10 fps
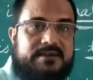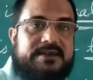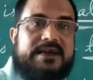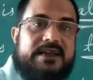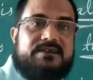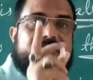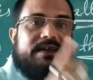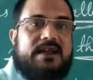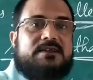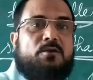There is
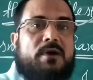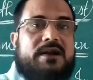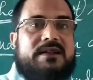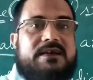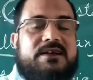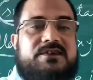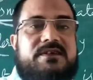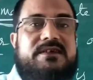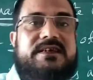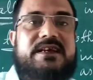another word in English,
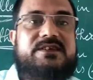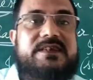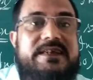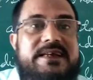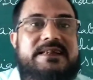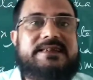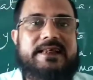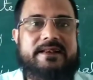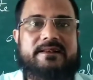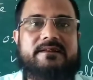THE and
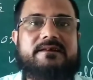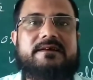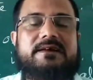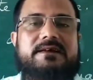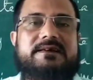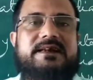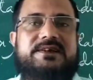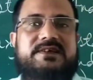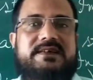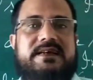then.
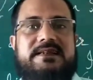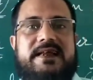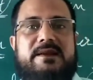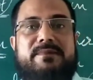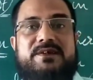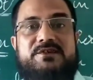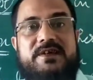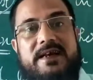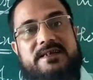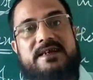THE and then means
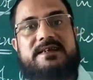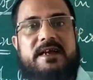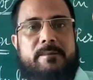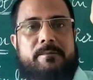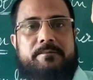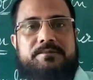at that time.